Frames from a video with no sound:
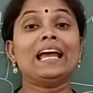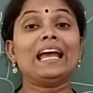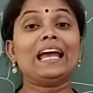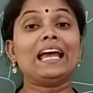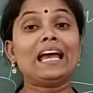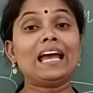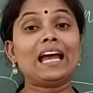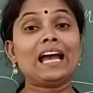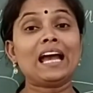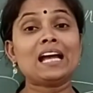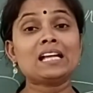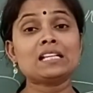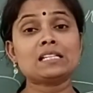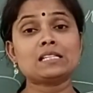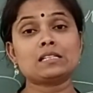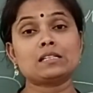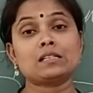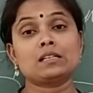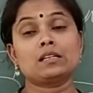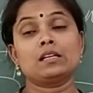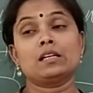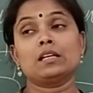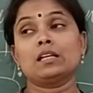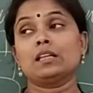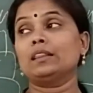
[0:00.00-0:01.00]
As
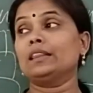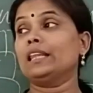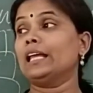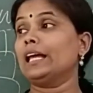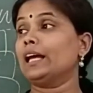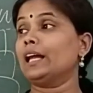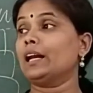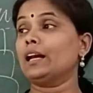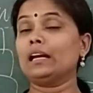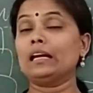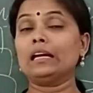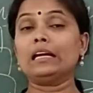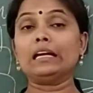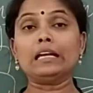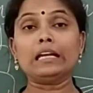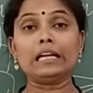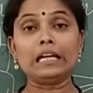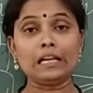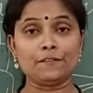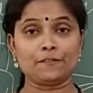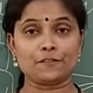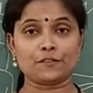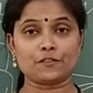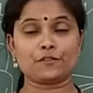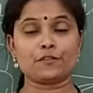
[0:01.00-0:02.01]
their
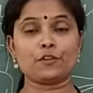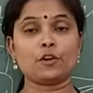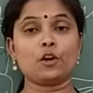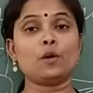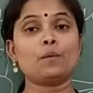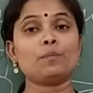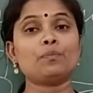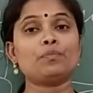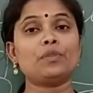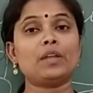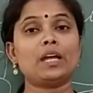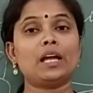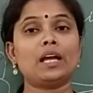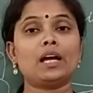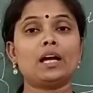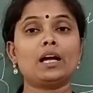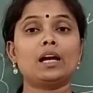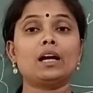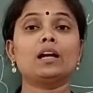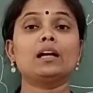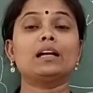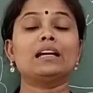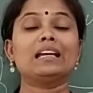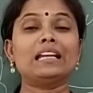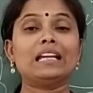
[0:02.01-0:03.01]
leaves, from
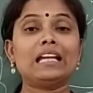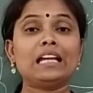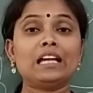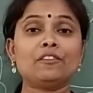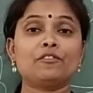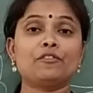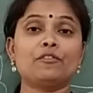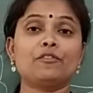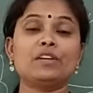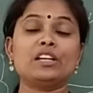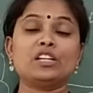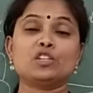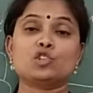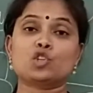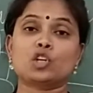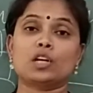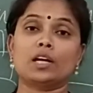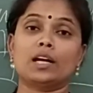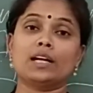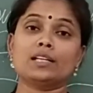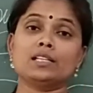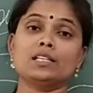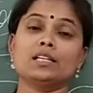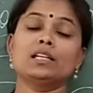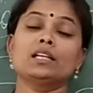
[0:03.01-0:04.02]
their leaves we
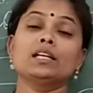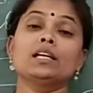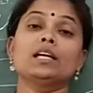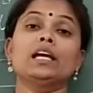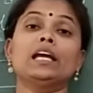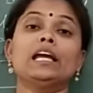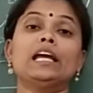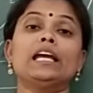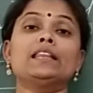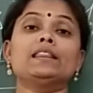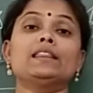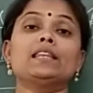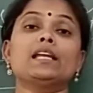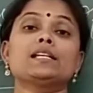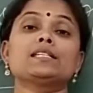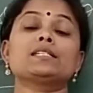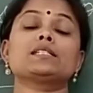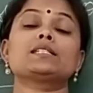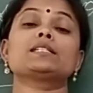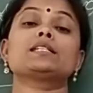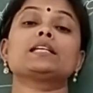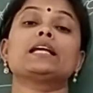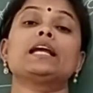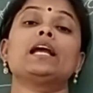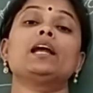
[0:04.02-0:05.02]
judge, in the
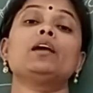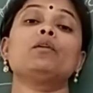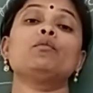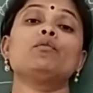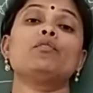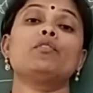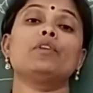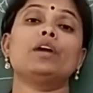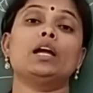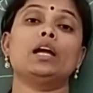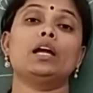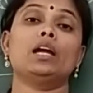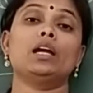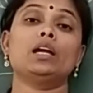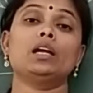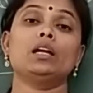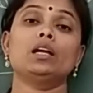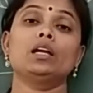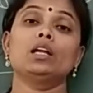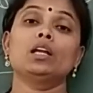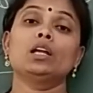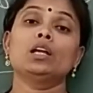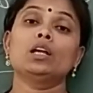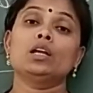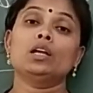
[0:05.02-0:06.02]
same
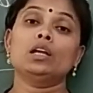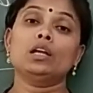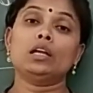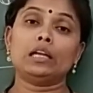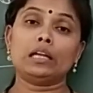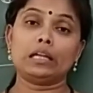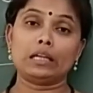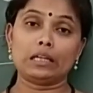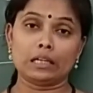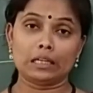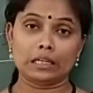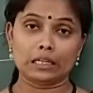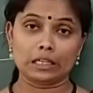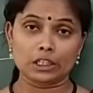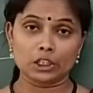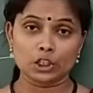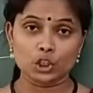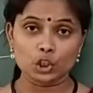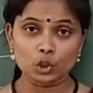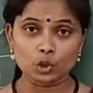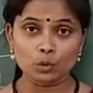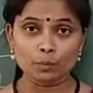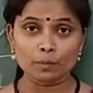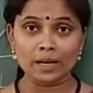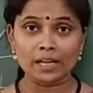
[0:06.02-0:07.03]
way in
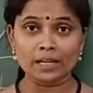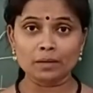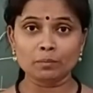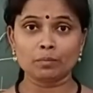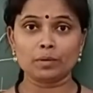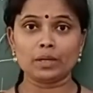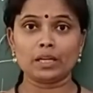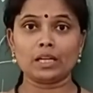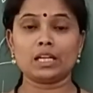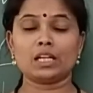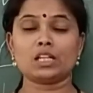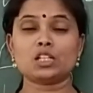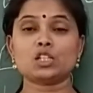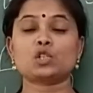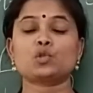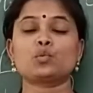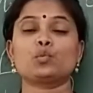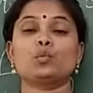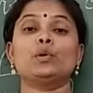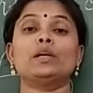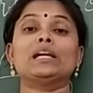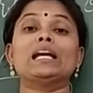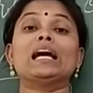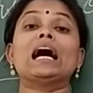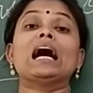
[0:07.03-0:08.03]
human beings
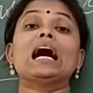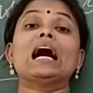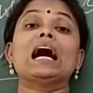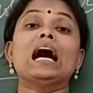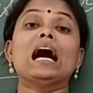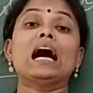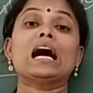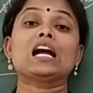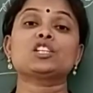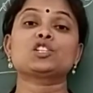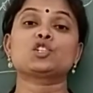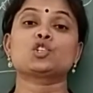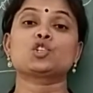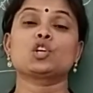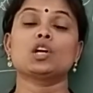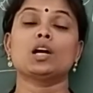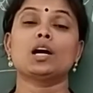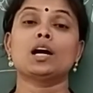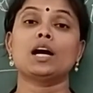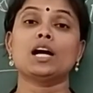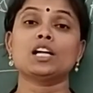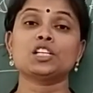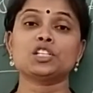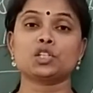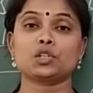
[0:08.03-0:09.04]
we are
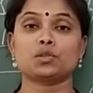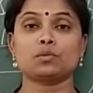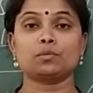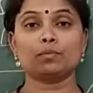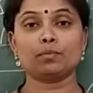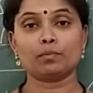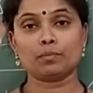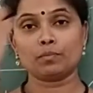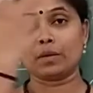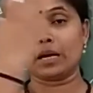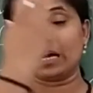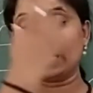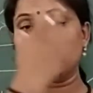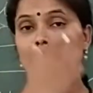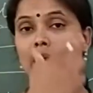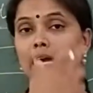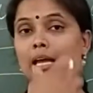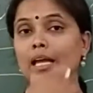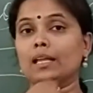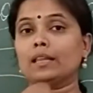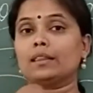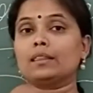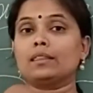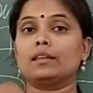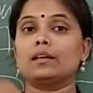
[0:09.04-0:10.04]
judged
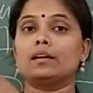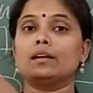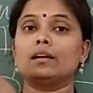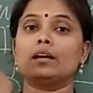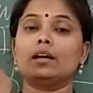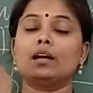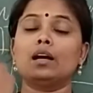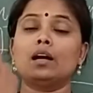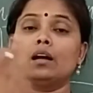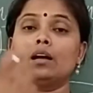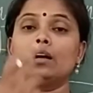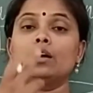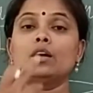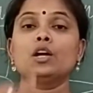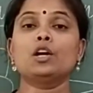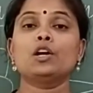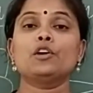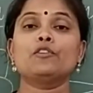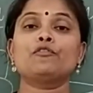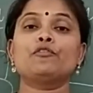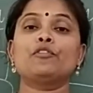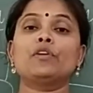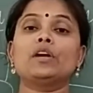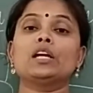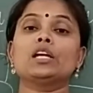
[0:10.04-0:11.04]
by the
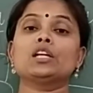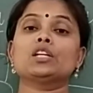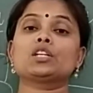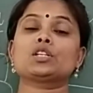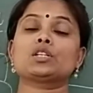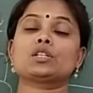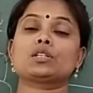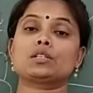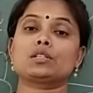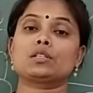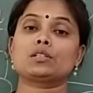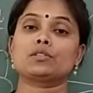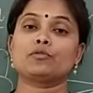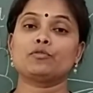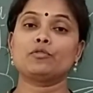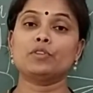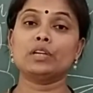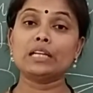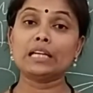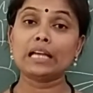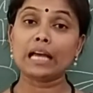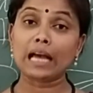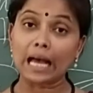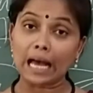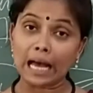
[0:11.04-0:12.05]
face
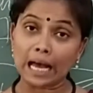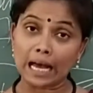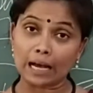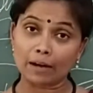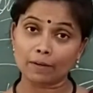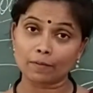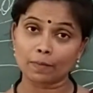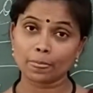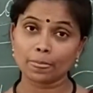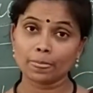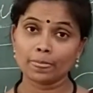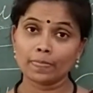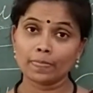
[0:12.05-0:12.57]
we have.